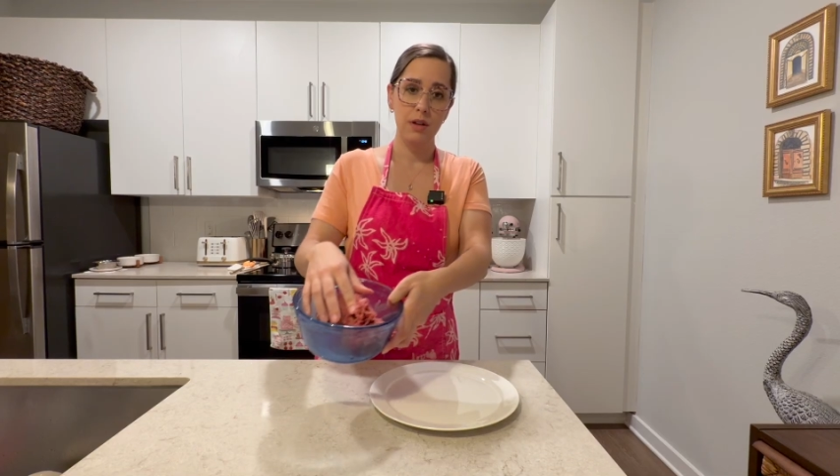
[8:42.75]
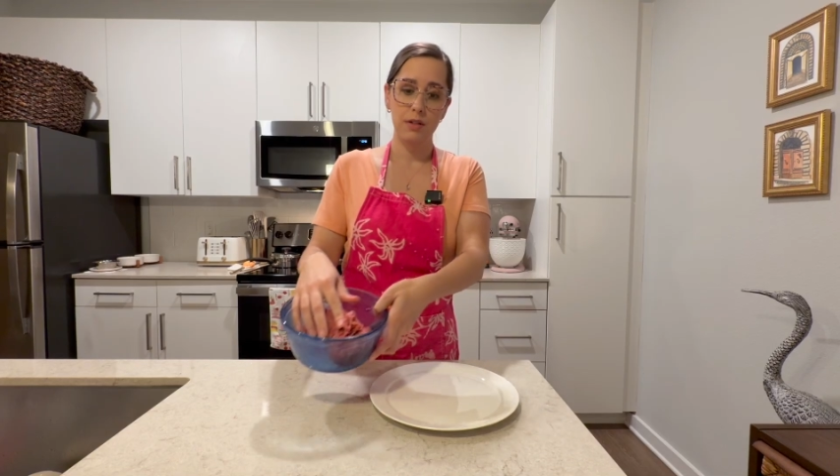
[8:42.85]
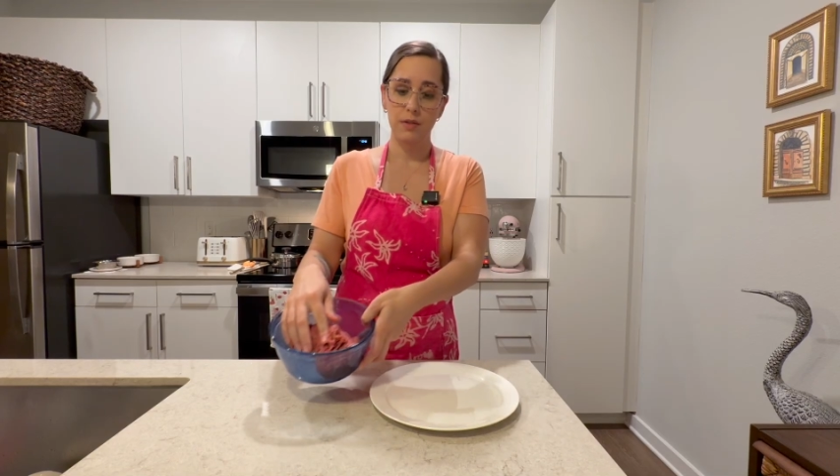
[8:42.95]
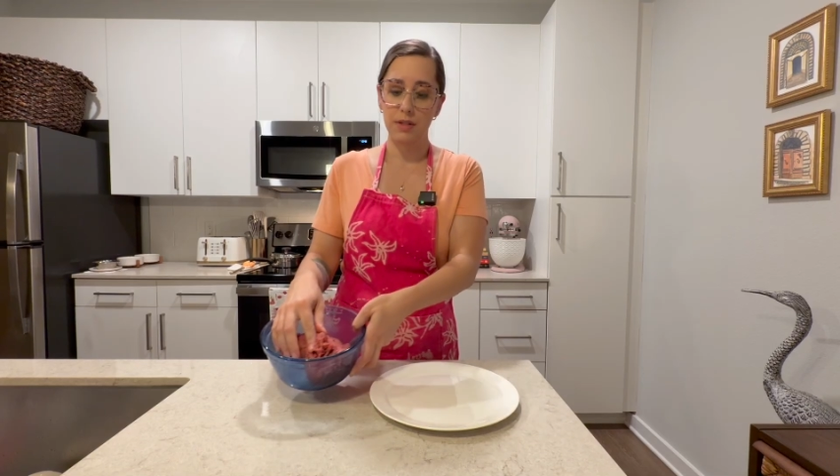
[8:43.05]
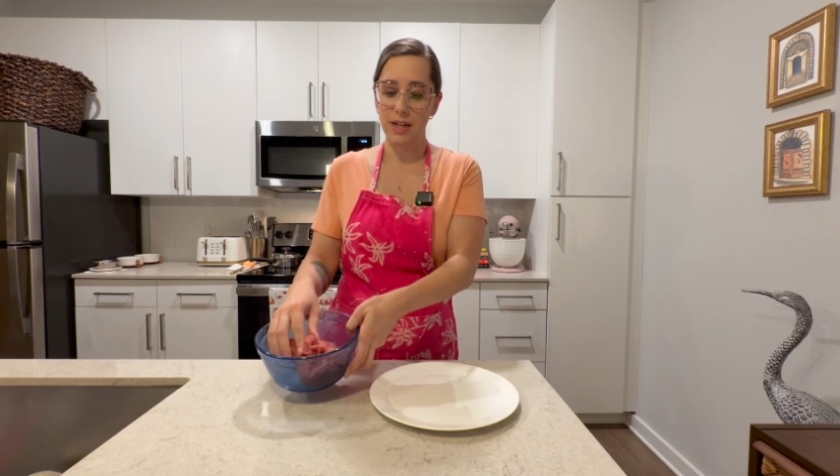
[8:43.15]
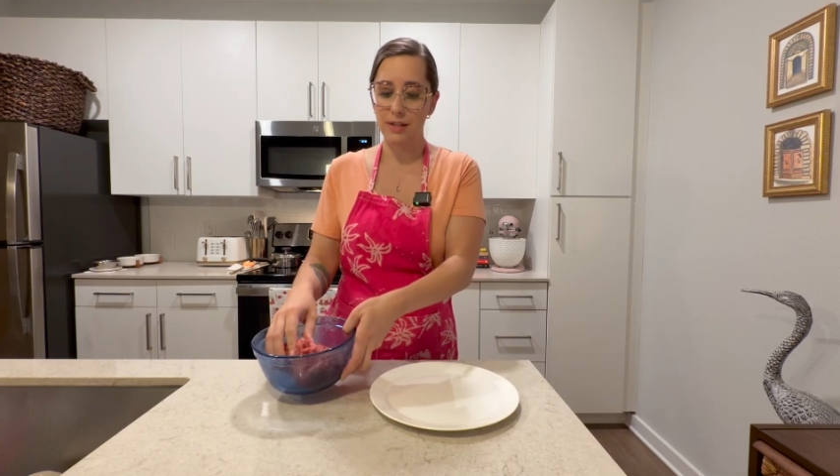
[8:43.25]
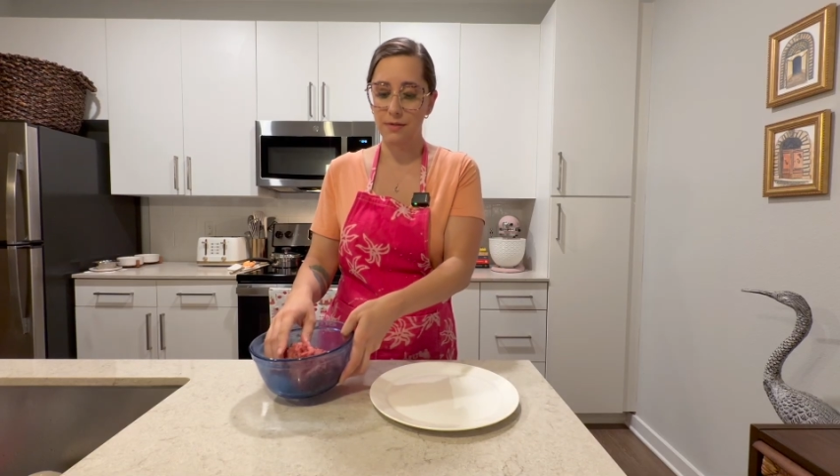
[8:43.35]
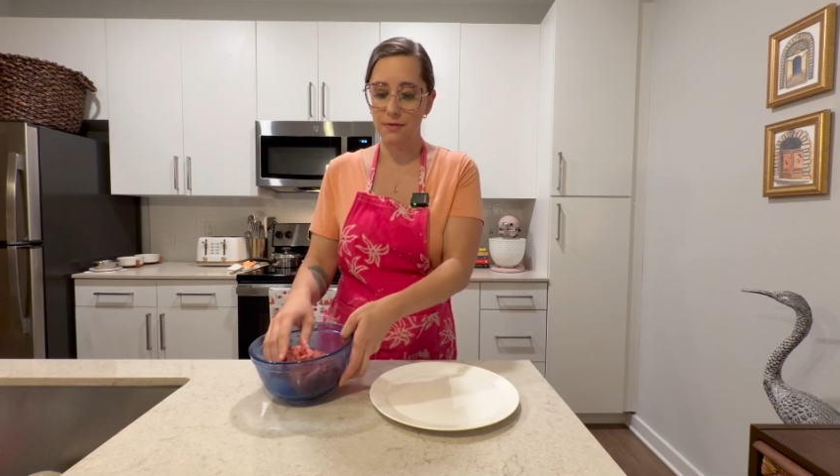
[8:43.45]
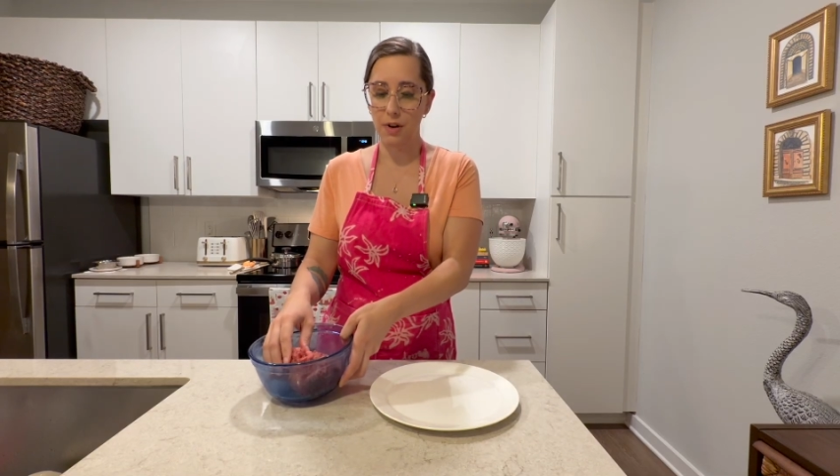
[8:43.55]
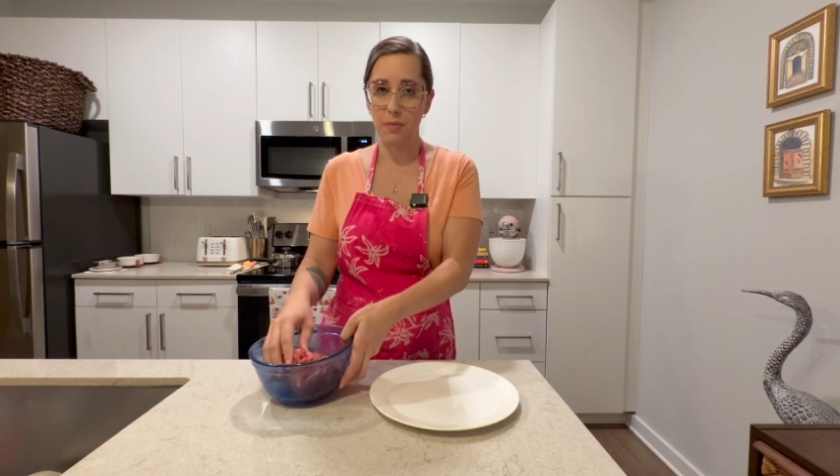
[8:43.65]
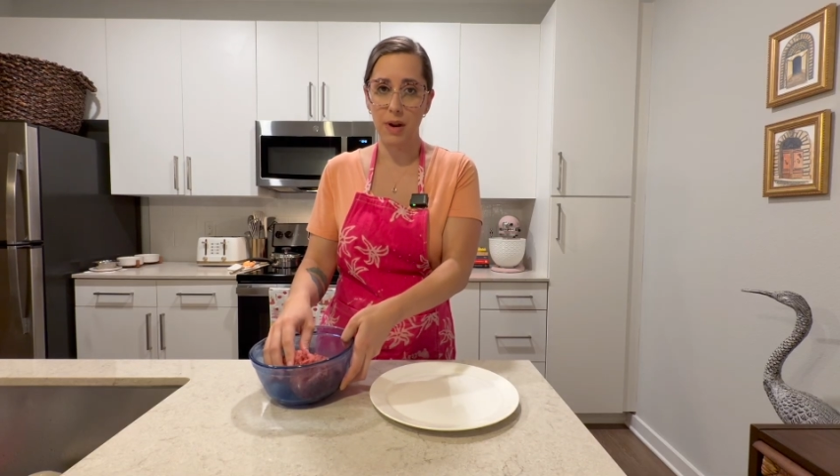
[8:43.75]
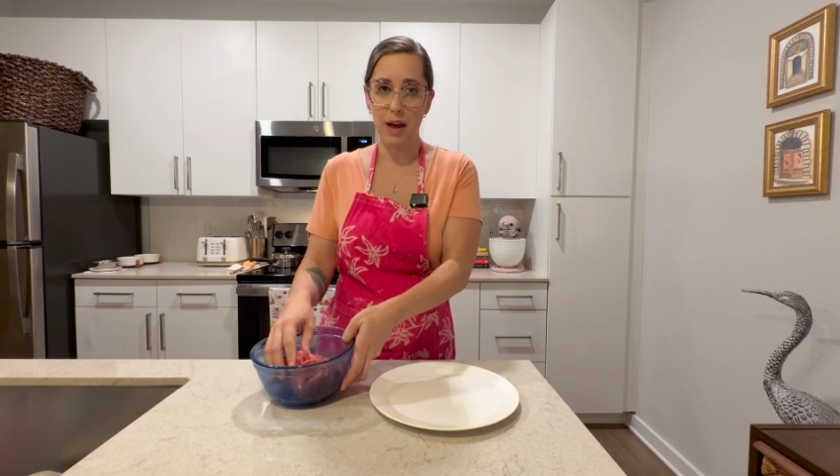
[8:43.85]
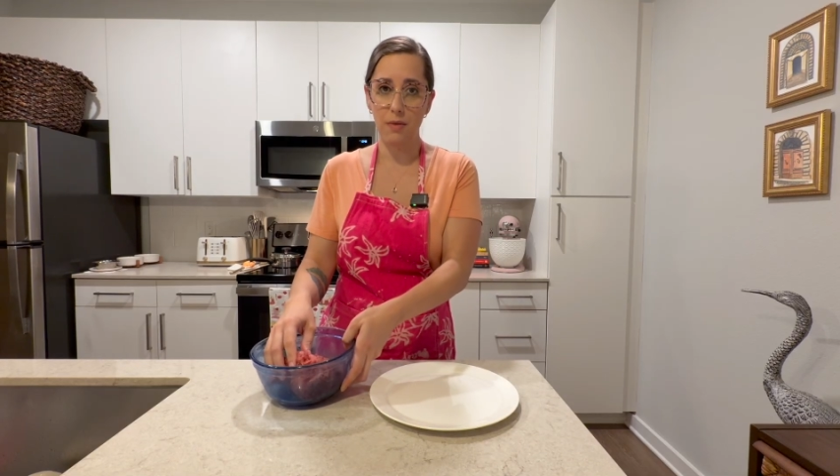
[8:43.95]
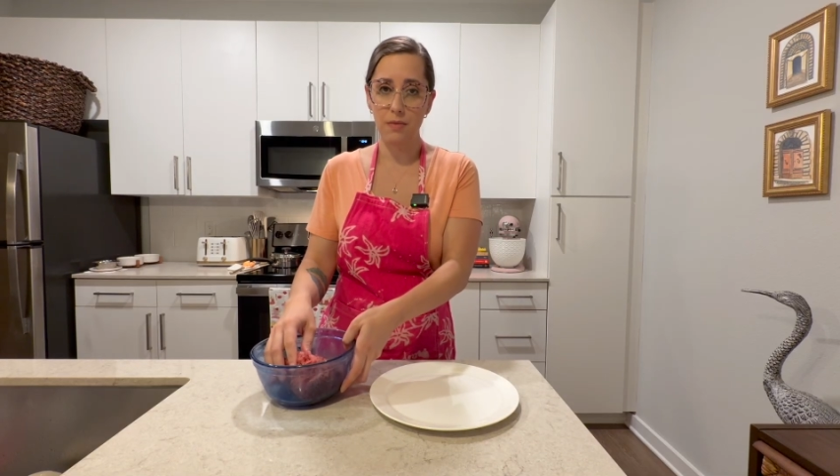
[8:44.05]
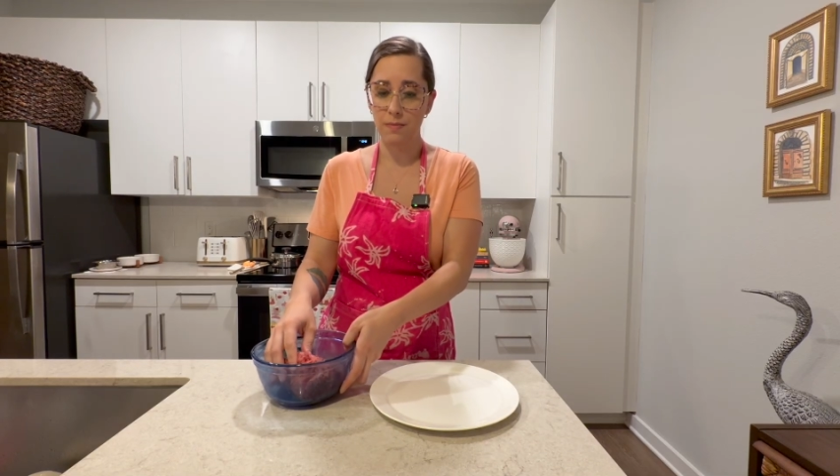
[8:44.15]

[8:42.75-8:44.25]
so it's nice and firm now.